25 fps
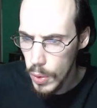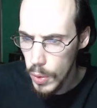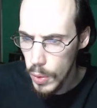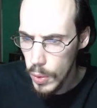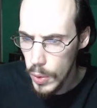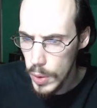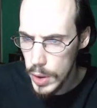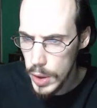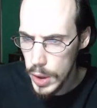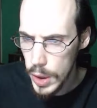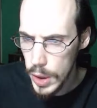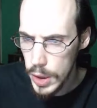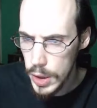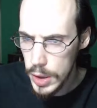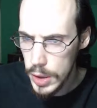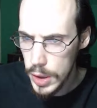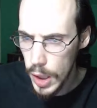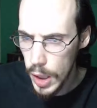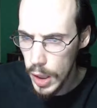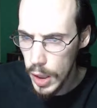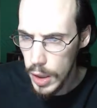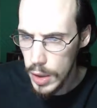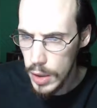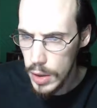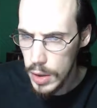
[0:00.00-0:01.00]
I'll tell you
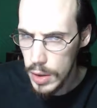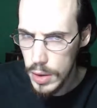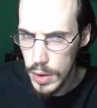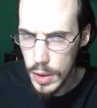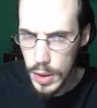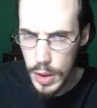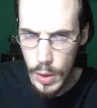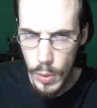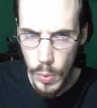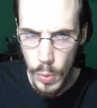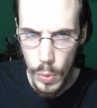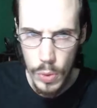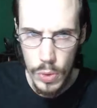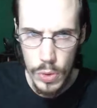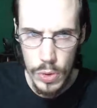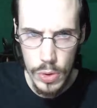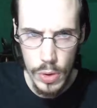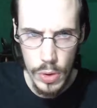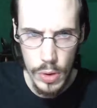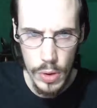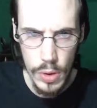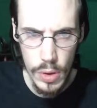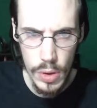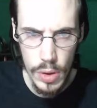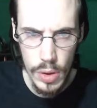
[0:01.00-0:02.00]
that. Like a
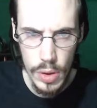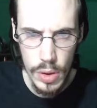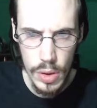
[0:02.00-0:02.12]
rooster?